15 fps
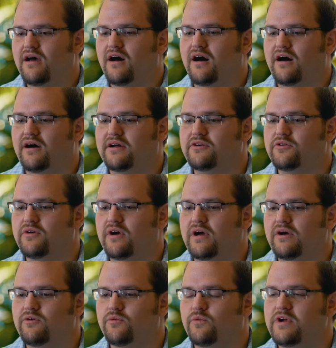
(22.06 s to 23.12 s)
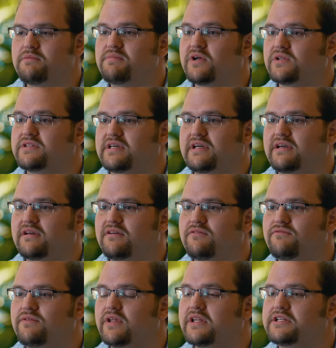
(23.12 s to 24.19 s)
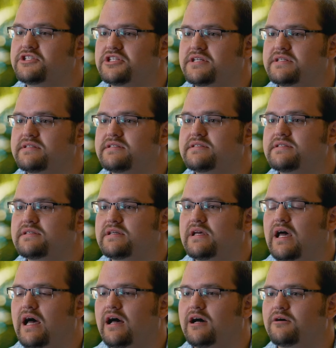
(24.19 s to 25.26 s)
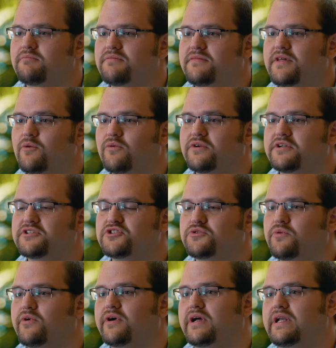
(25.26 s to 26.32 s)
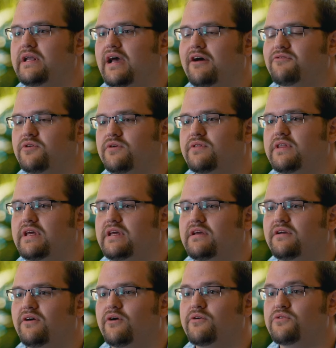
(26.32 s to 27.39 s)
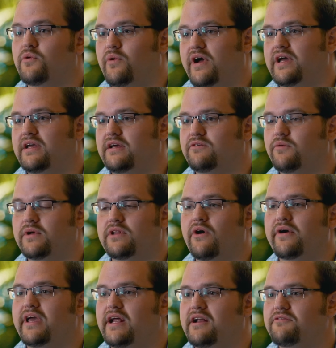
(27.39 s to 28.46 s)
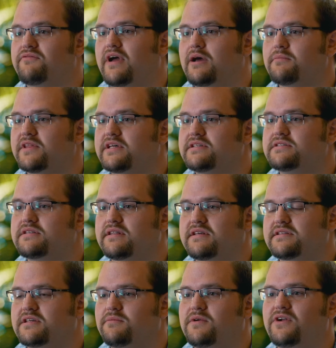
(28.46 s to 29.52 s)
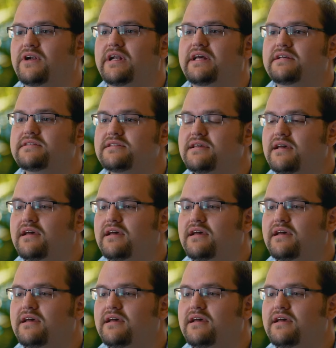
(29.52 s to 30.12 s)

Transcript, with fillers: on rebuilding villages um, that were destroyed after the earthquake and relocating families to these communities.